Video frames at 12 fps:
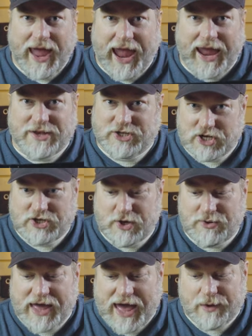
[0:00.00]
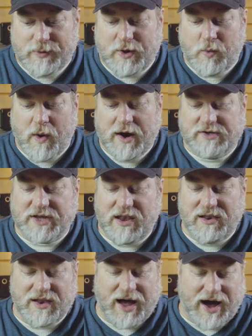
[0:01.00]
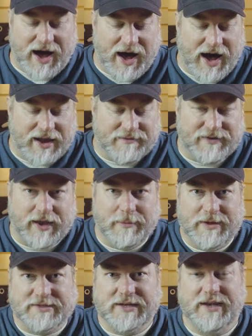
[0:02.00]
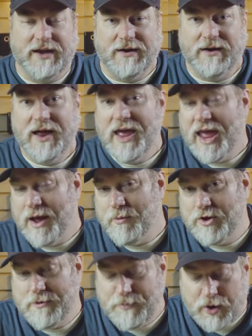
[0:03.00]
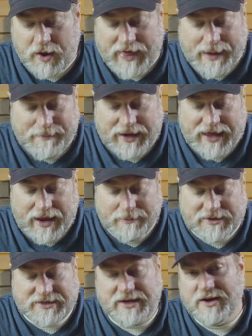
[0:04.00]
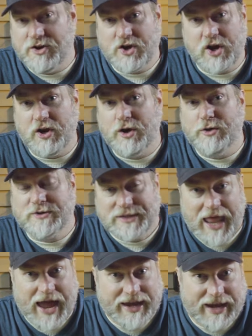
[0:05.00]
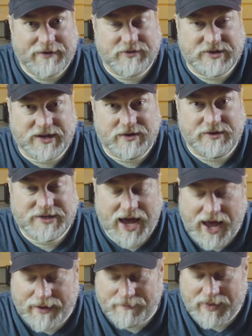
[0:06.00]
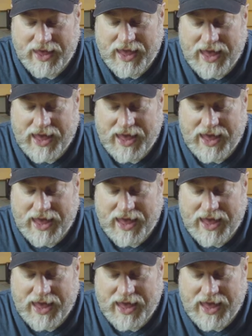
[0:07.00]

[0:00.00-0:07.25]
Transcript: And to do that requires a lot of elements in here. And when you put all that many elements in here, you're gonna lose light every single time.